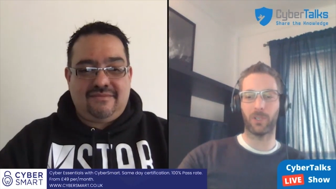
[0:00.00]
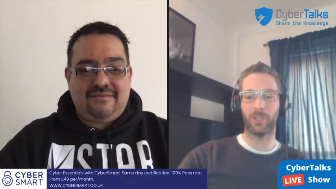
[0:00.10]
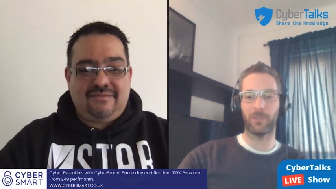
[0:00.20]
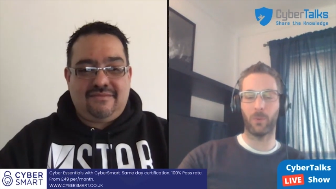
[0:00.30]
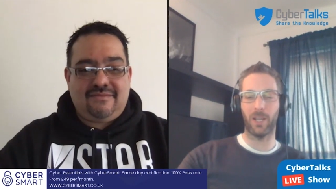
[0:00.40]
Speaker 1: in a
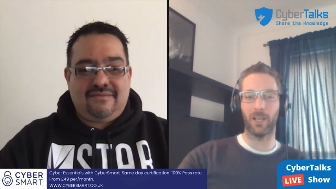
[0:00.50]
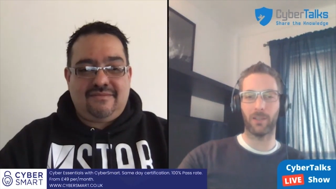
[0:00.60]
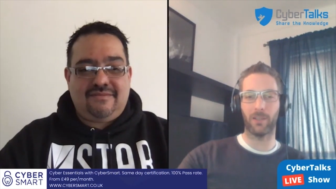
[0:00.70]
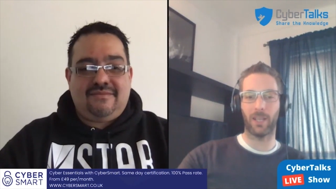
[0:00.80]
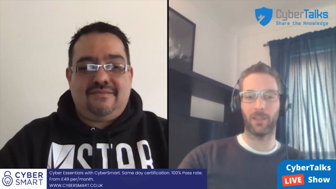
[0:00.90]
different way
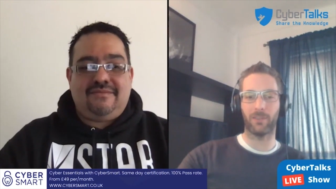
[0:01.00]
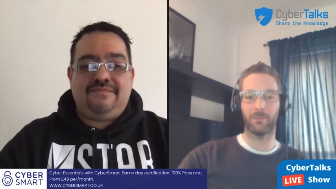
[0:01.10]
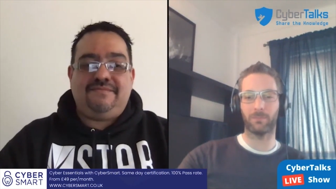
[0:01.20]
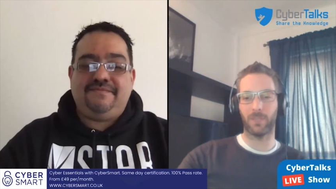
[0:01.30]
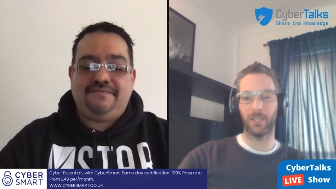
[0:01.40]
and that
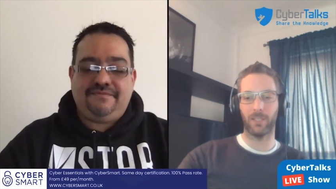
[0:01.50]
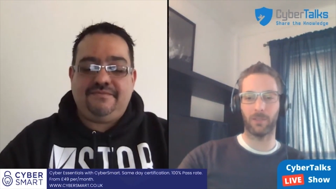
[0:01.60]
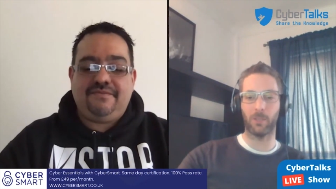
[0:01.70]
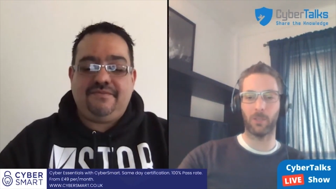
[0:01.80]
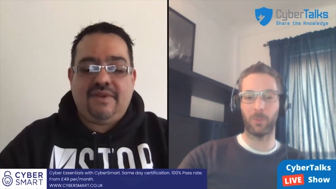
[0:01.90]

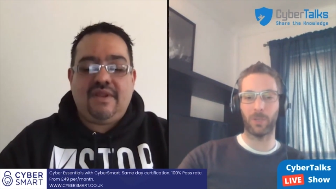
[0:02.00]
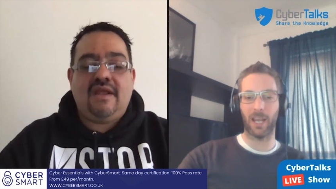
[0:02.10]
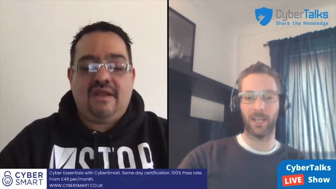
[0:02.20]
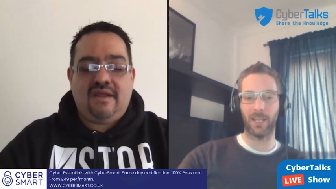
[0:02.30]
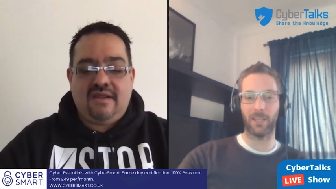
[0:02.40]
and some people
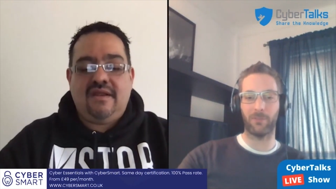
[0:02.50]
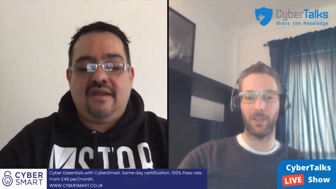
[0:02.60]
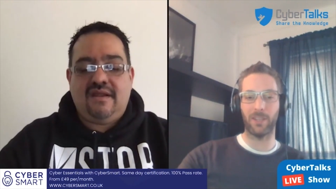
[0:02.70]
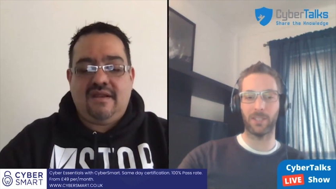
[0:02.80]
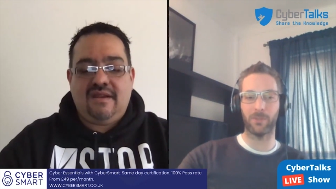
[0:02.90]
can get
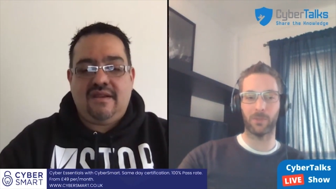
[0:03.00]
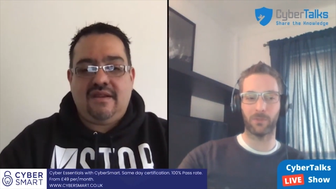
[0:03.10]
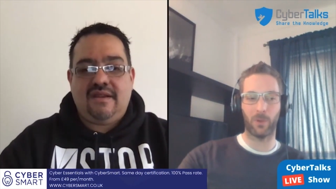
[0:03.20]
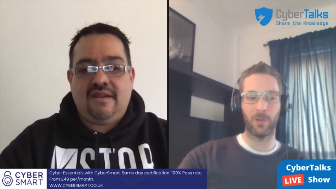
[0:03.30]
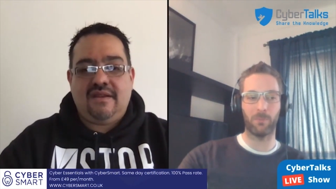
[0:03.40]
defensive so
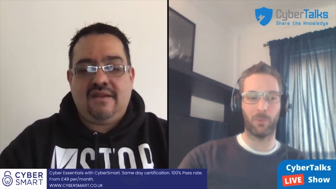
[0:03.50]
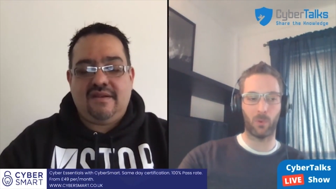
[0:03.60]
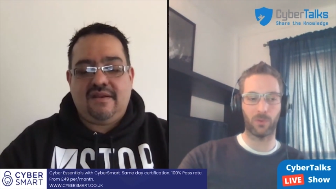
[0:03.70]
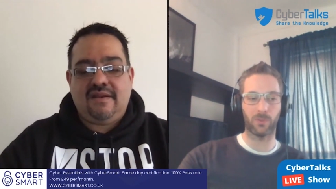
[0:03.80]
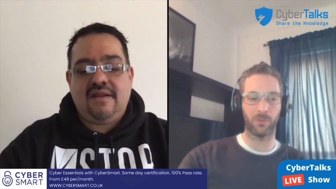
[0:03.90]
it's very
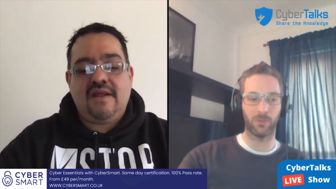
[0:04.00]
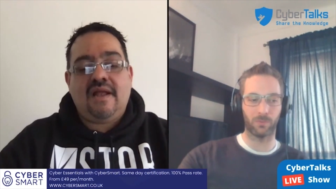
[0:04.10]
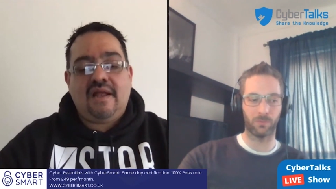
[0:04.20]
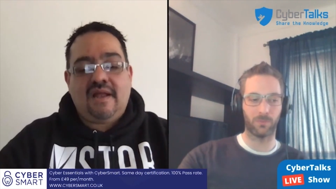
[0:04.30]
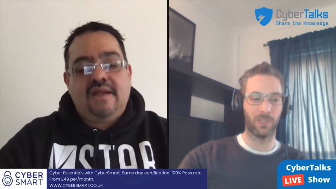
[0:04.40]
important
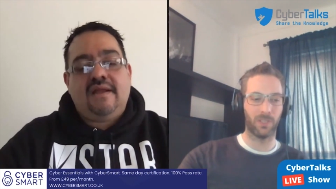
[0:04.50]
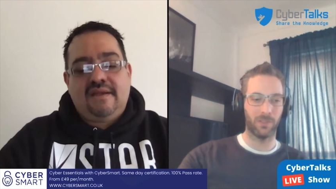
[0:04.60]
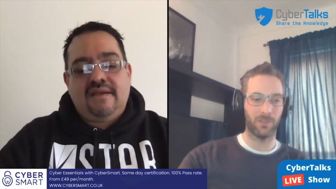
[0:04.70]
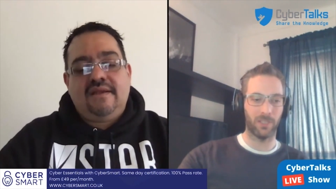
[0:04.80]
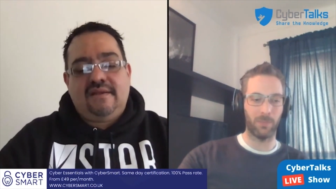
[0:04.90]
to
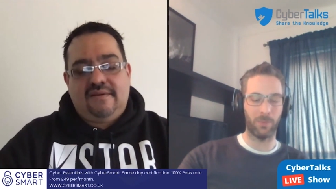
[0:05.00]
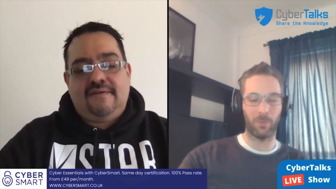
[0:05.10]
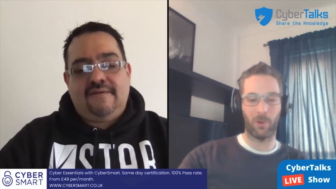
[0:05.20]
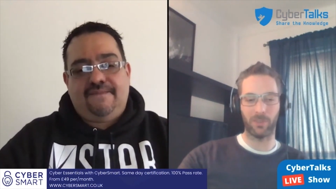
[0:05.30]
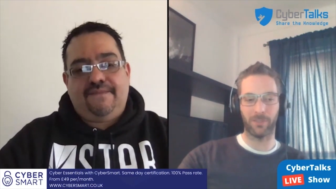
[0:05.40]
keep
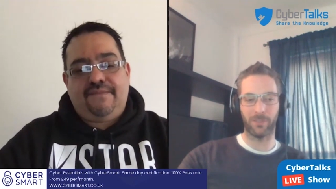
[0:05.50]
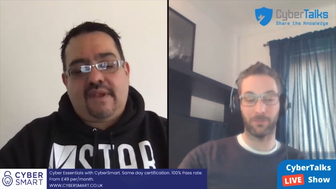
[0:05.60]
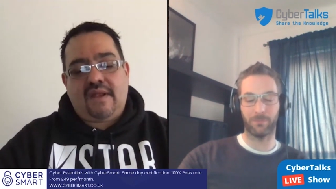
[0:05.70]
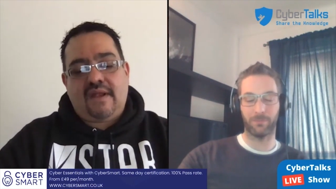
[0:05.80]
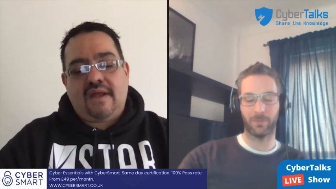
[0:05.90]
it positive.
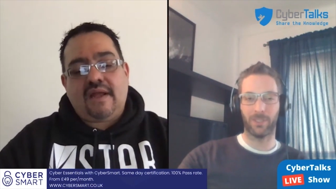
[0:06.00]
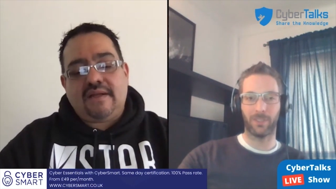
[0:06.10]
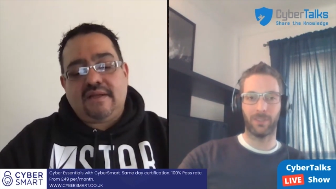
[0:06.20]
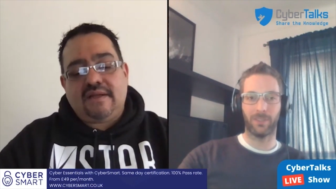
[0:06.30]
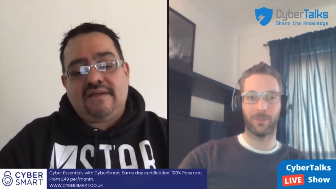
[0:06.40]

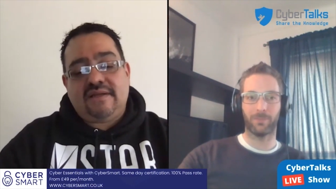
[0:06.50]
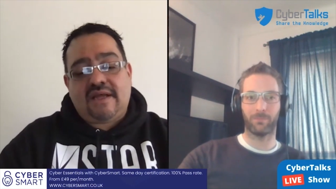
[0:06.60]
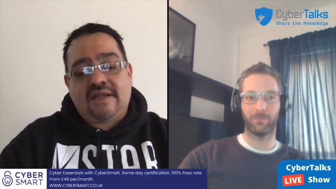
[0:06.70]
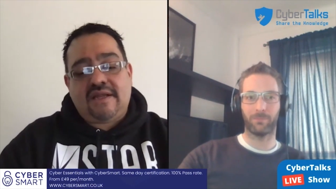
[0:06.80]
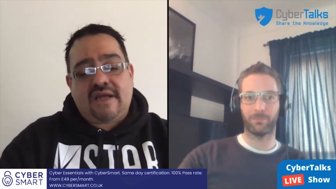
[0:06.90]
Speaker 2: And and
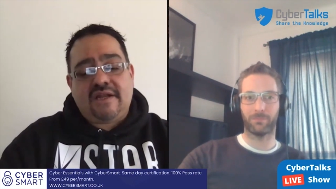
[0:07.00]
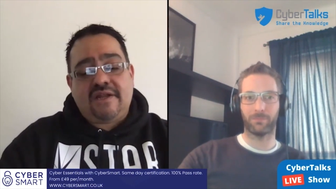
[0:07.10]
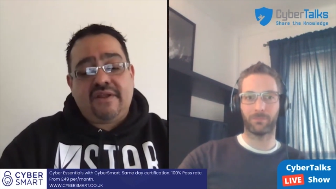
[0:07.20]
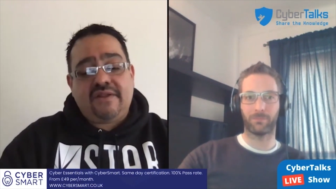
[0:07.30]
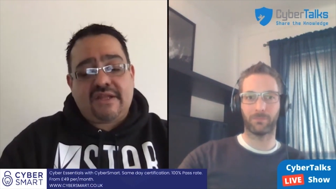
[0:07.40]
and and I
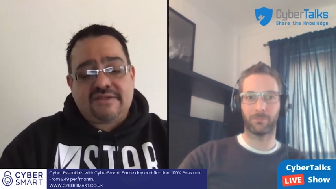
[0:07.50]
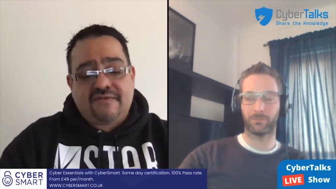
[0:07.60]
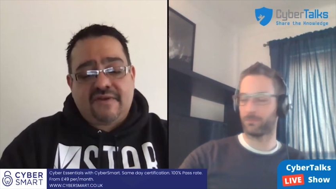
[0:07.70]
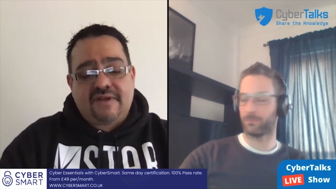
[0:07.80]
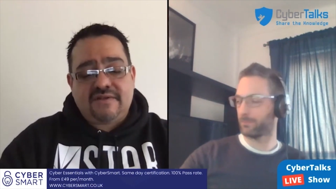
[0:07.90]
think that
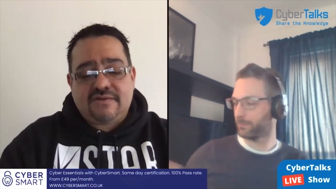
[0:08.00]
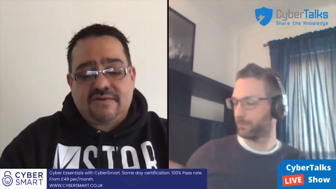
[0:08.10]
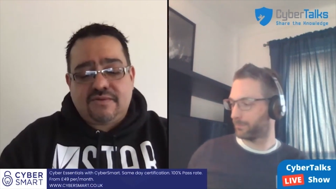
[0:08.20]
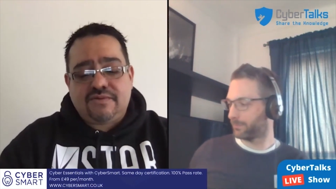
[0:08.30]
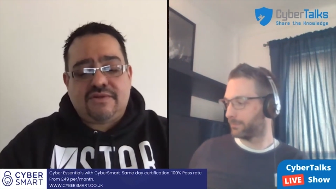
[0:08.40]
defense is
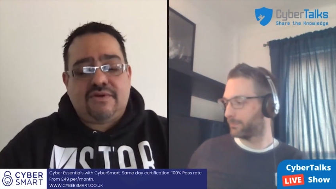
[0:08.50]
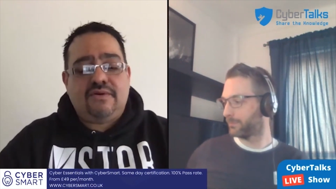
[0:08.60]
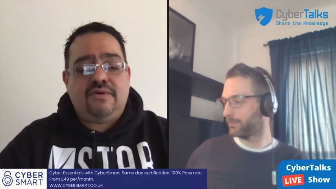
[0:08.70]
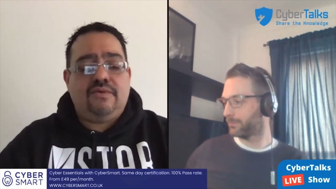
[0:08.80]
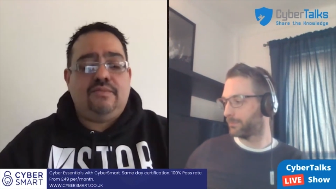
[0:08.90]

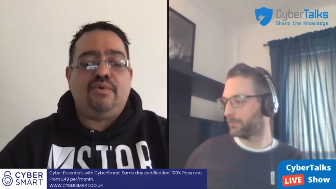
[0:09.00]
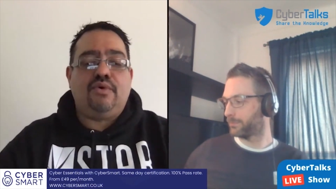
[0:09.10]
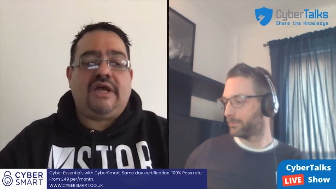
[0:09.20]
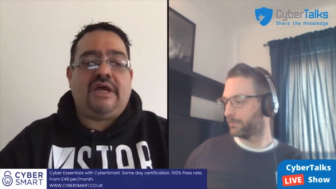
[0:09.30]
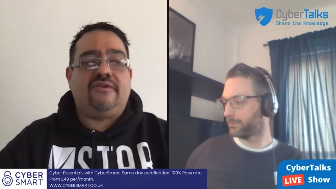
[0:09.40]
also
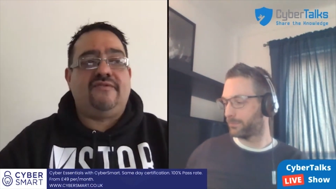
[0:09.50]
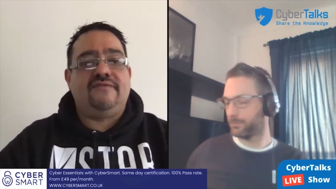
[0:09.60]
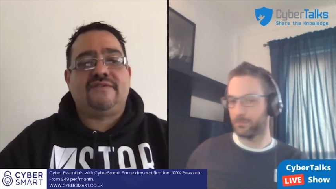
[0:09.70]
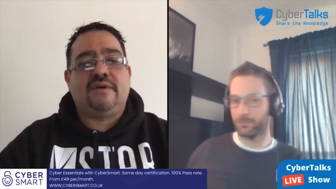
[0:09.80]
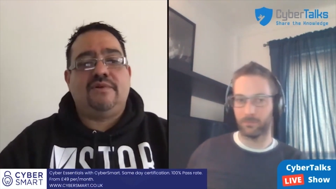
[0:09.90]
born out of
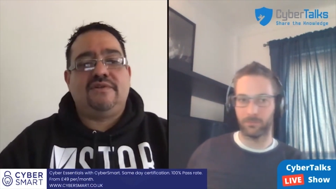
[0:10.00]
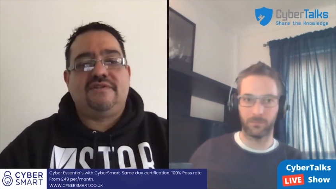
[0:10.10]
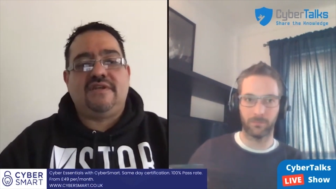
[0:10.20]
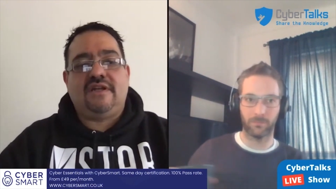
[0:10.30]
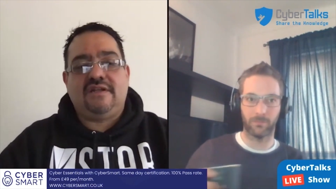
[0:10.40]
if someone's
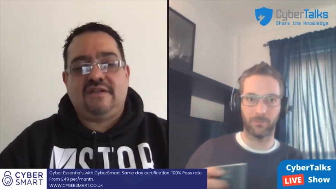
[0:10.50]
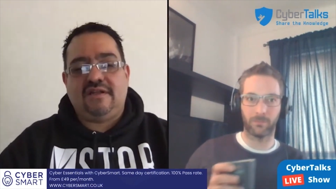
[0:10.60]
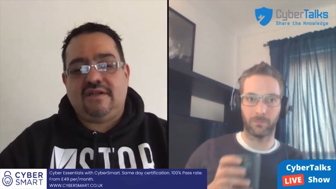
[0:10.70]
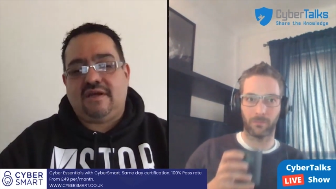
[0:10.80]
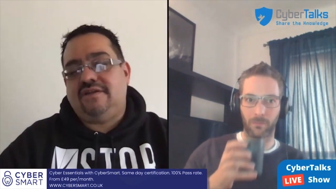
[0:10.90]
done it,
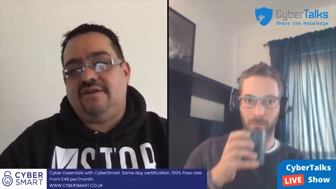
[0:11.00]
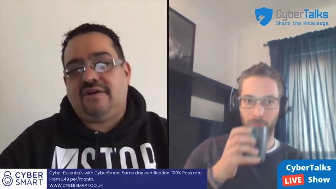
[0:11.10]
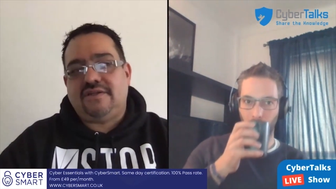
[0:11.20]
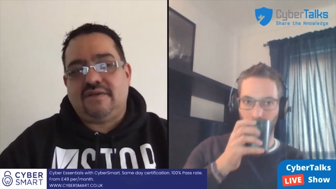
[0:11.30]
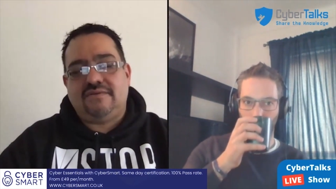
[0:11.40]
and and you know
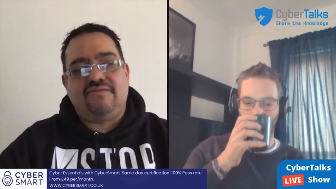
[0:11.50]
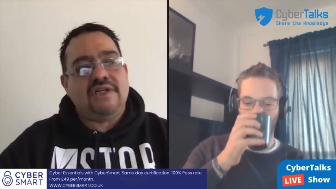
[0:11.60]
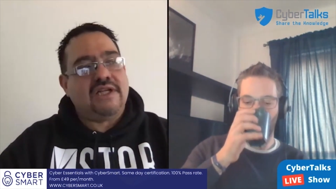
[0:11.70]
I don't really